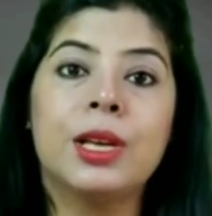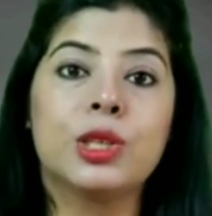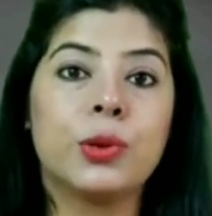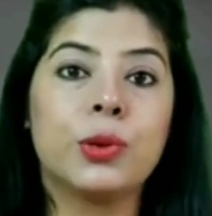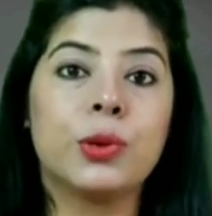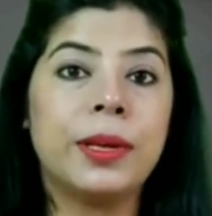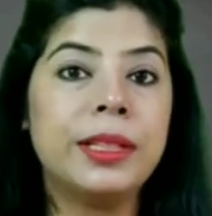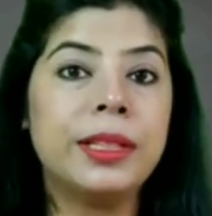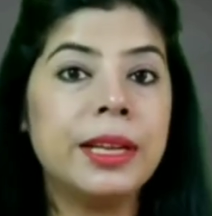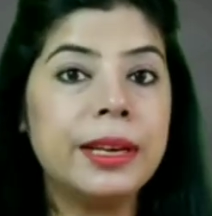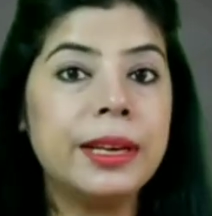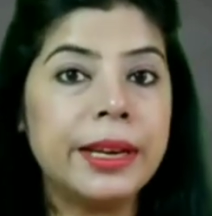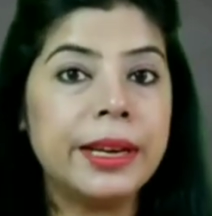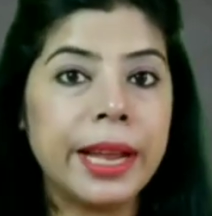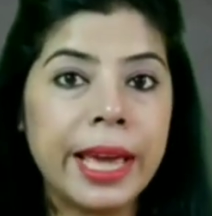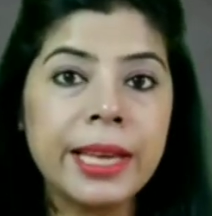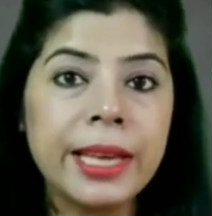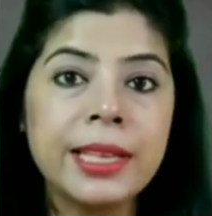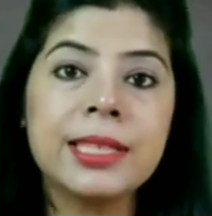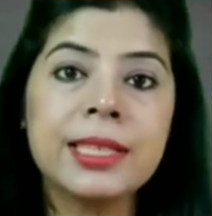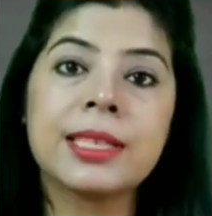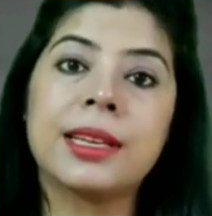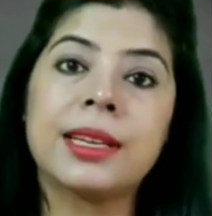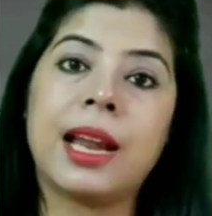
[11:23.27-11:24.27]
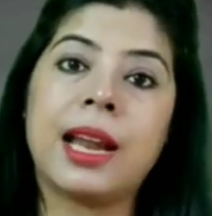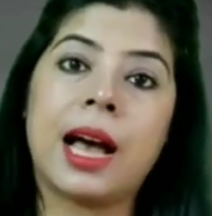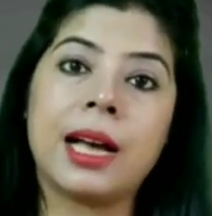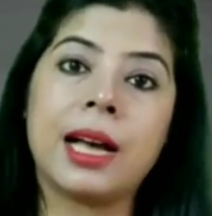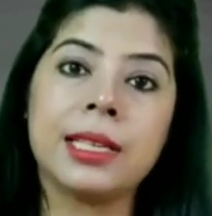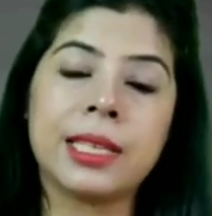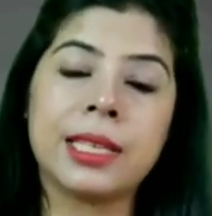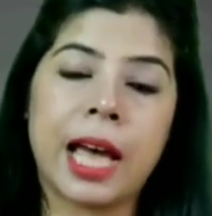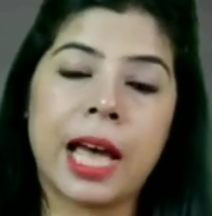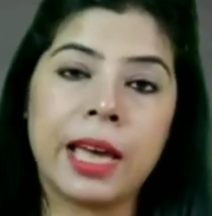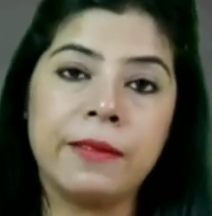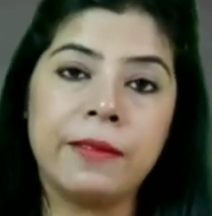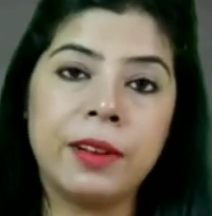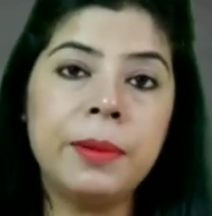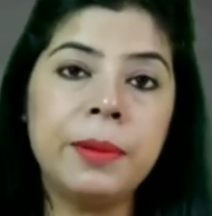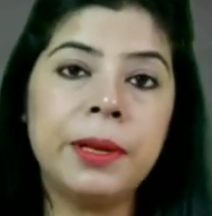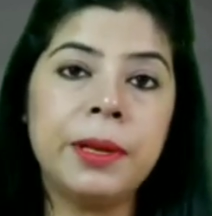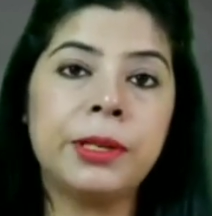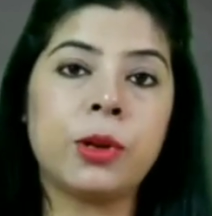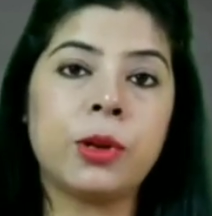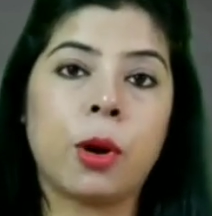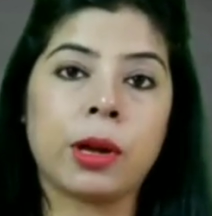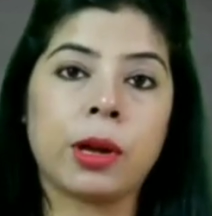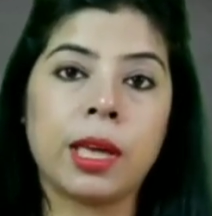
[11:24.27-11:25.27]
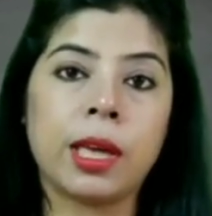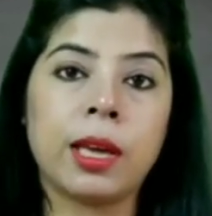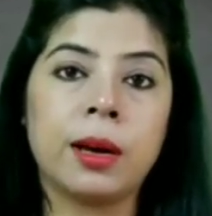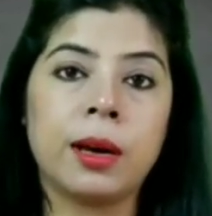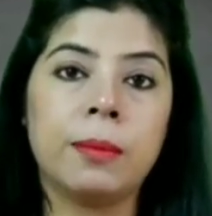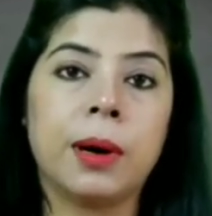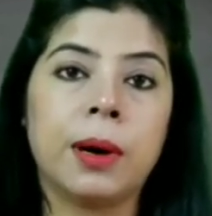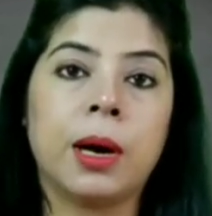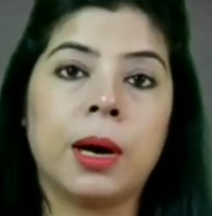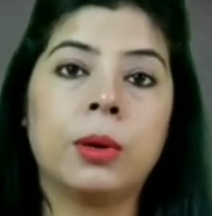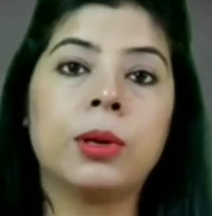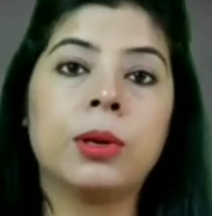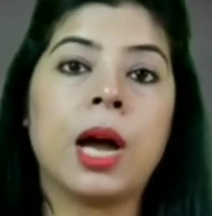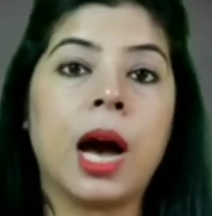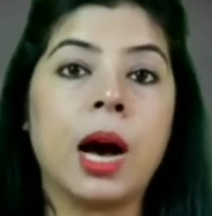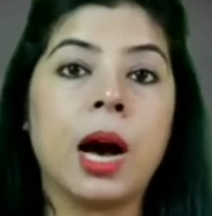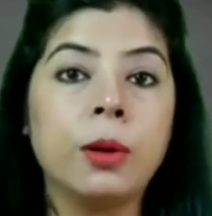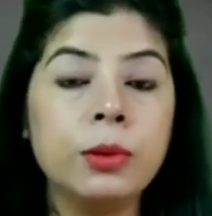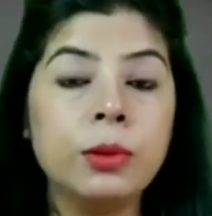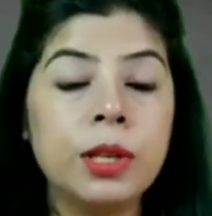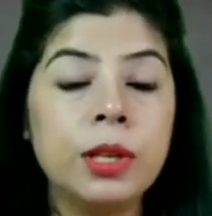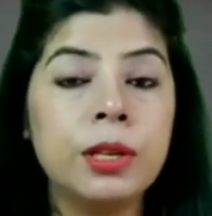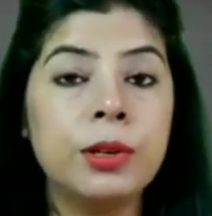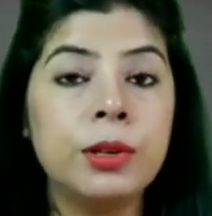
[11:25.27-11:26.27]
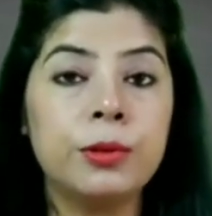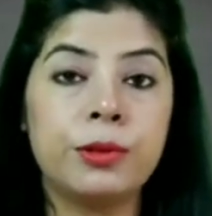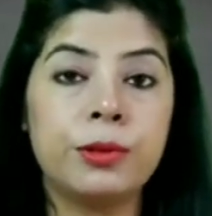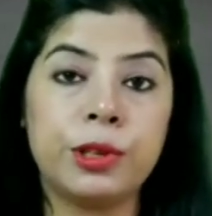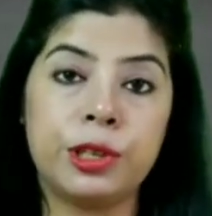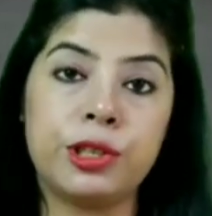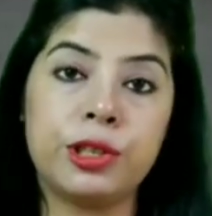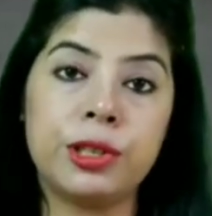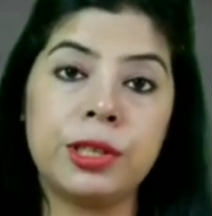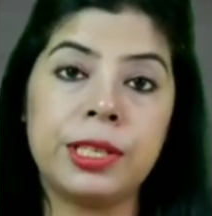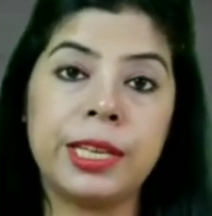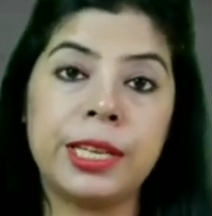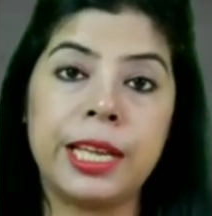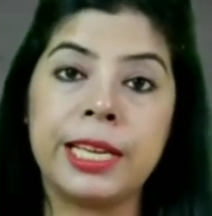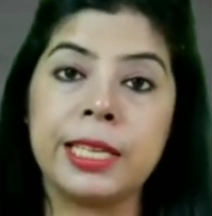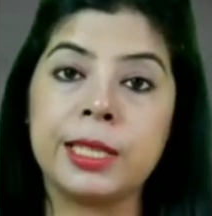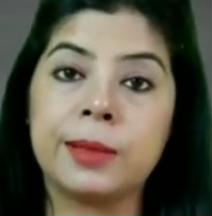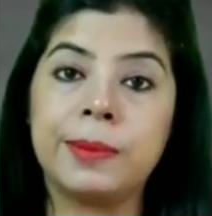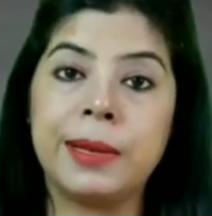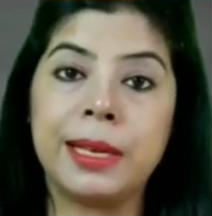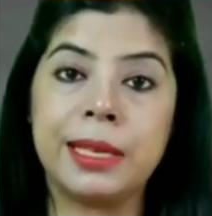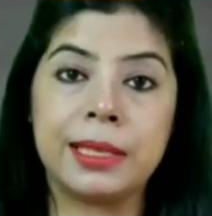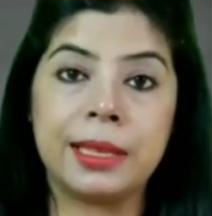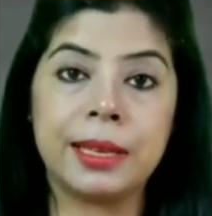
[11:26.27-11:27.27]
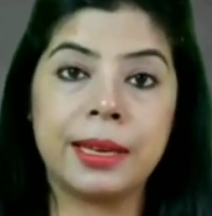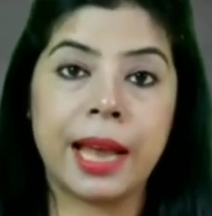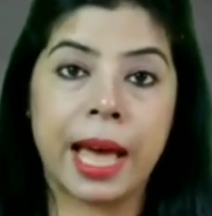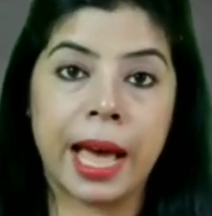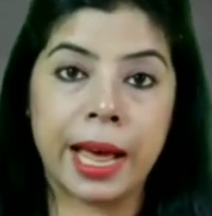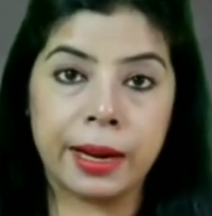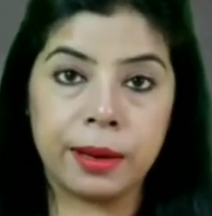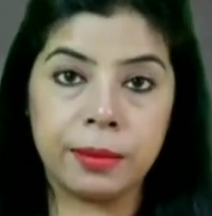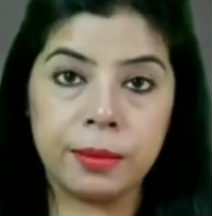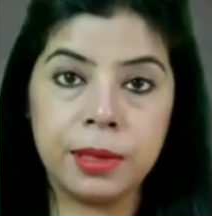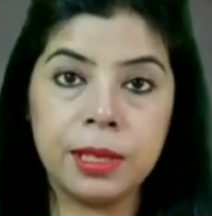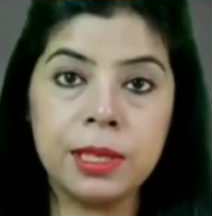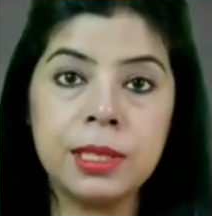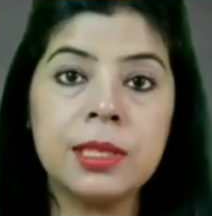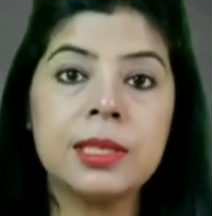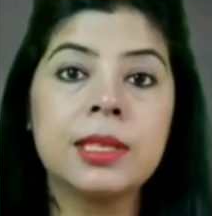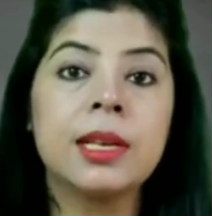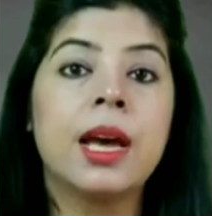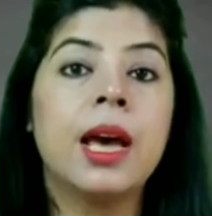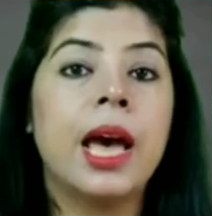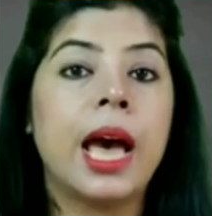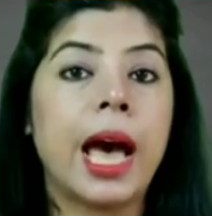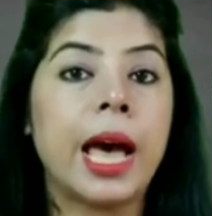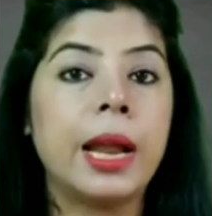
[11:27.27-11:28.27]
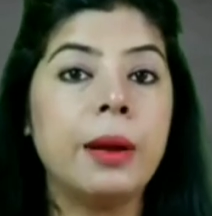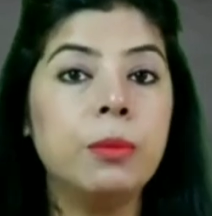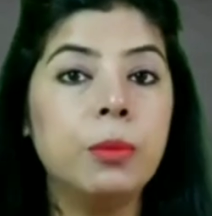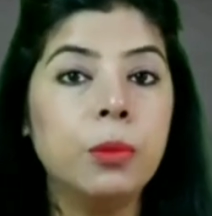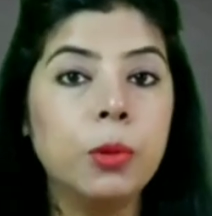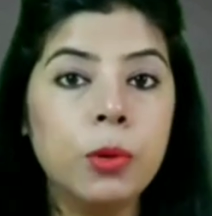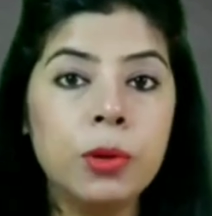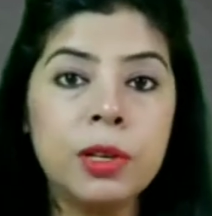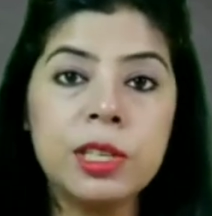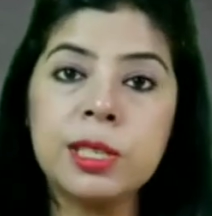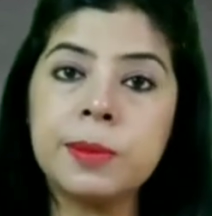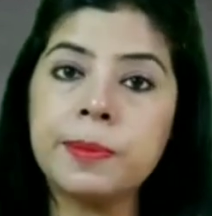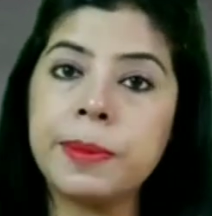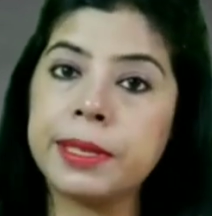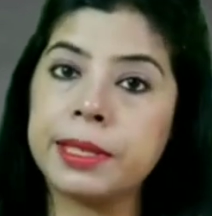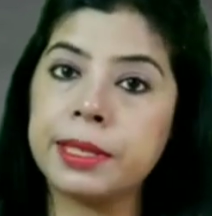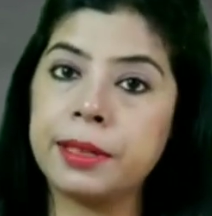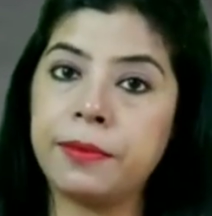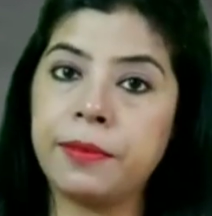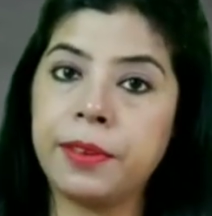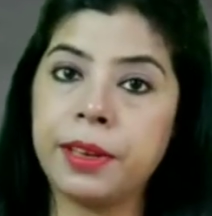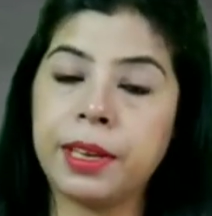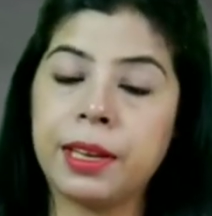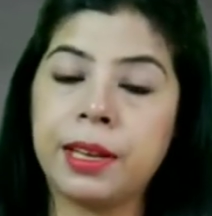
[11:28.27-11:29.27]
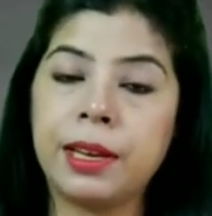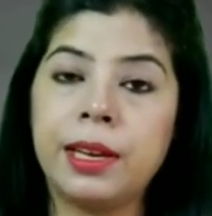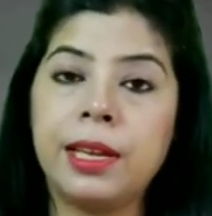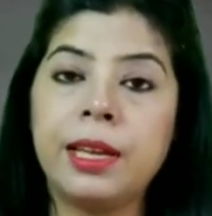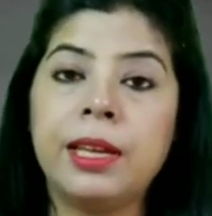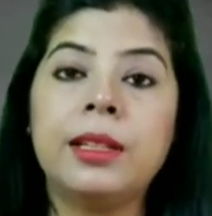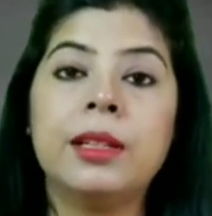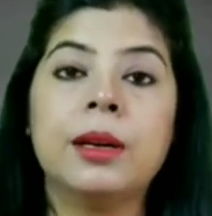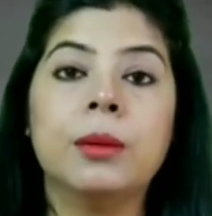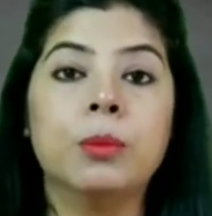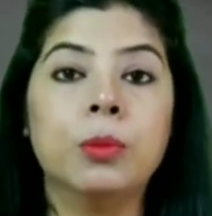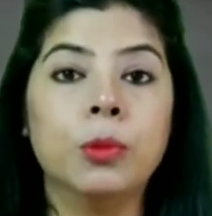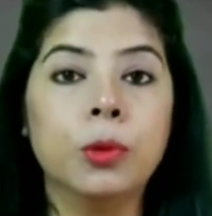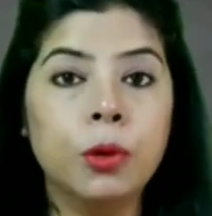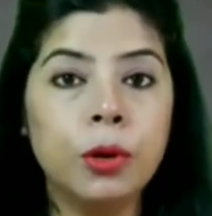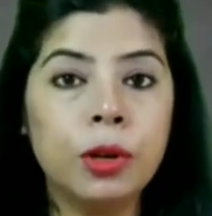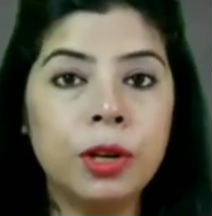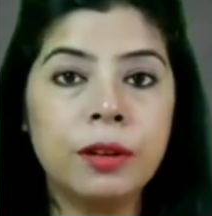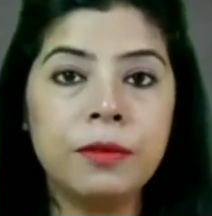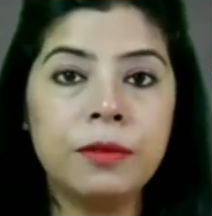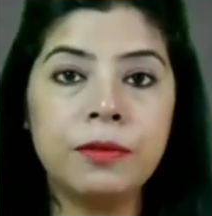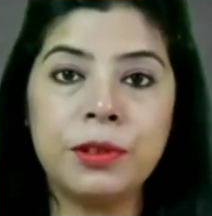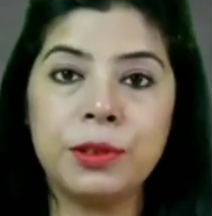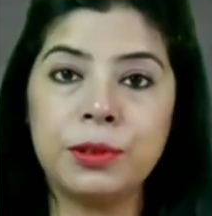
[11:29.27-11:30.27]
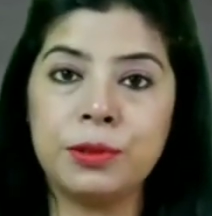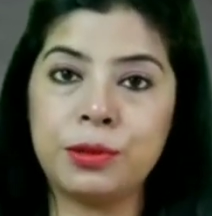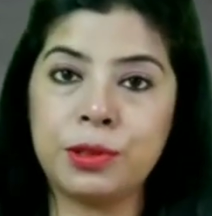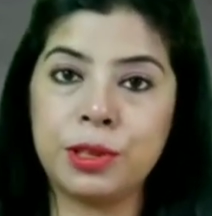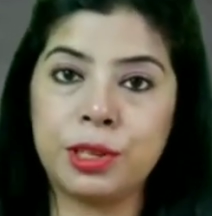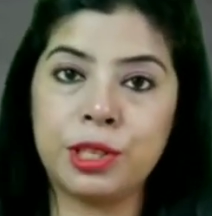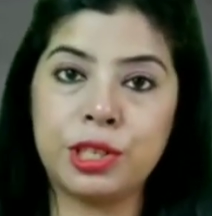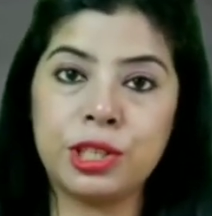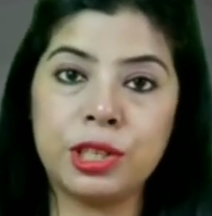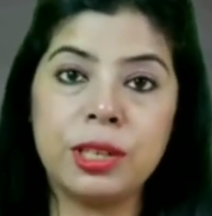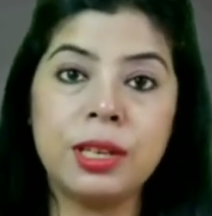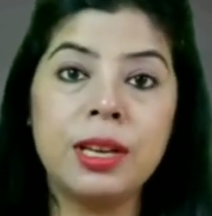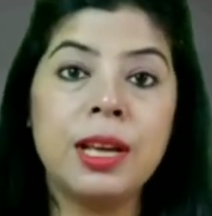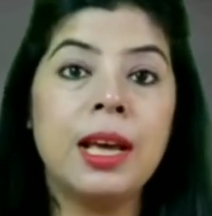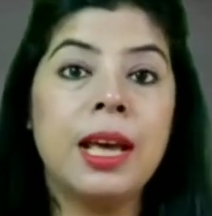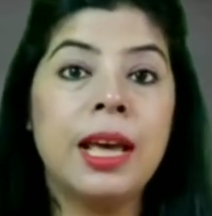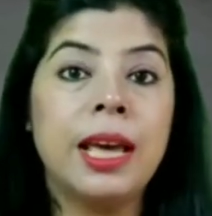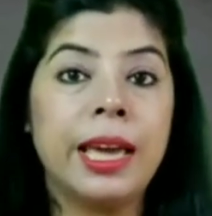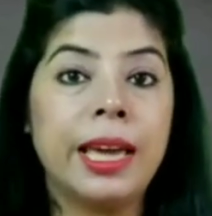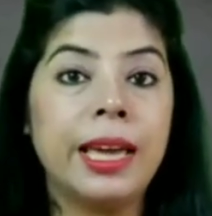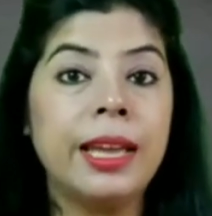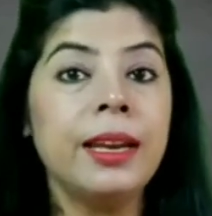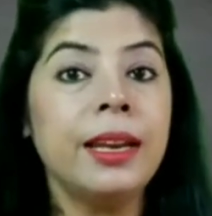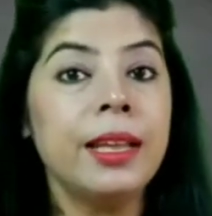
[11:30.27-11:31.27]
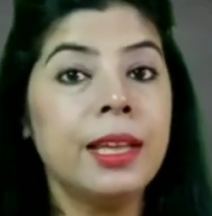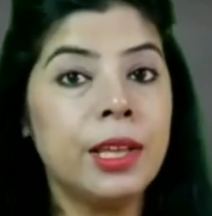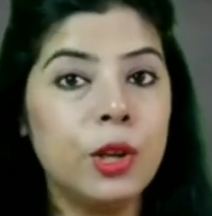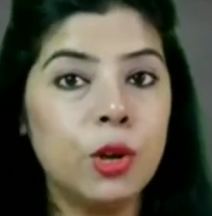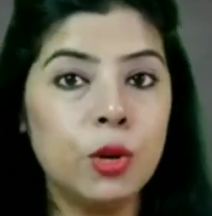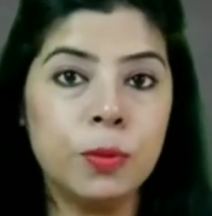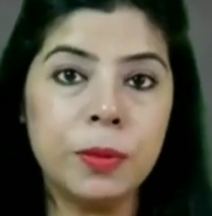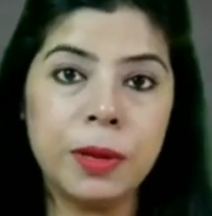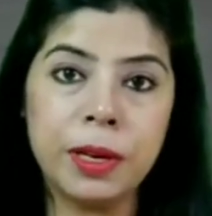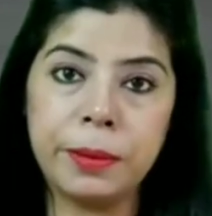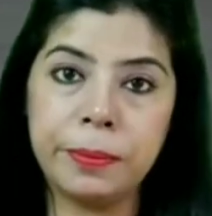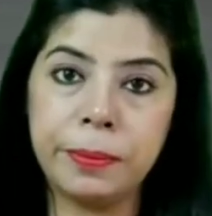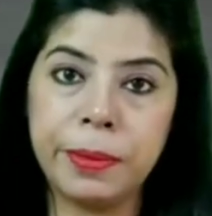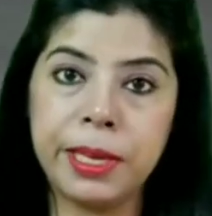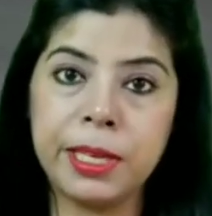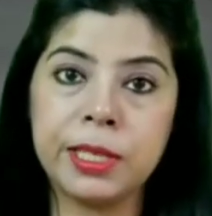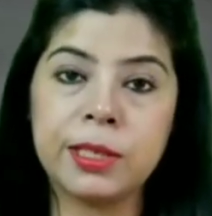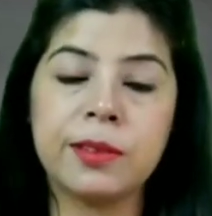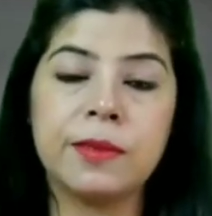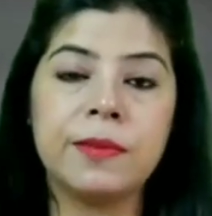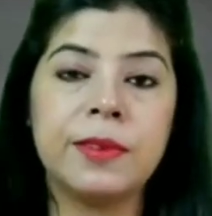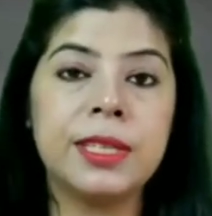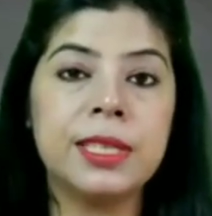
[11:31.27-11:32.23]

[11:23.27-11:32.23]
So in the next class, I will be talking about how the nutrition takes place in animals and more specifically, the mode of nutrition in human beings.